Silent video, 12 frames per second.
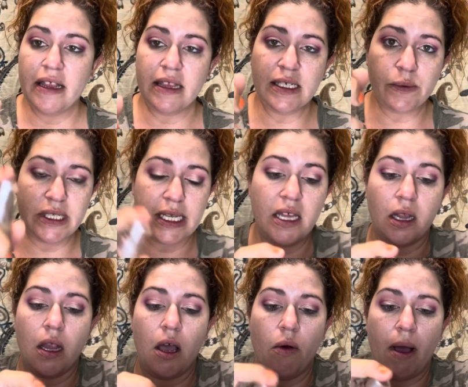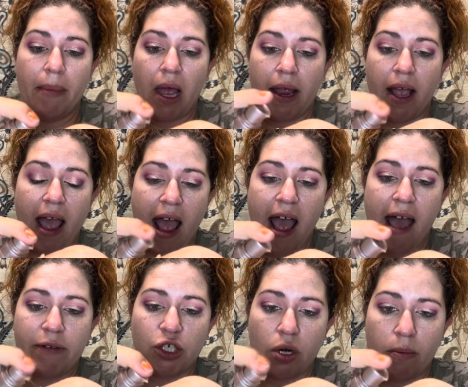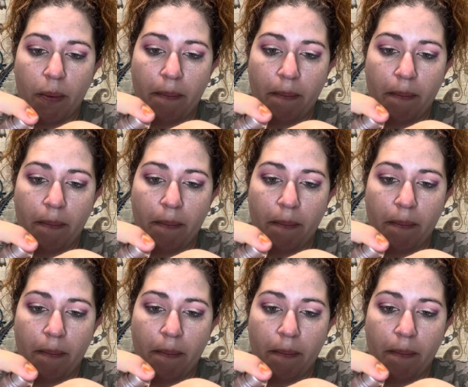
This one's getting low. I'm like having trouble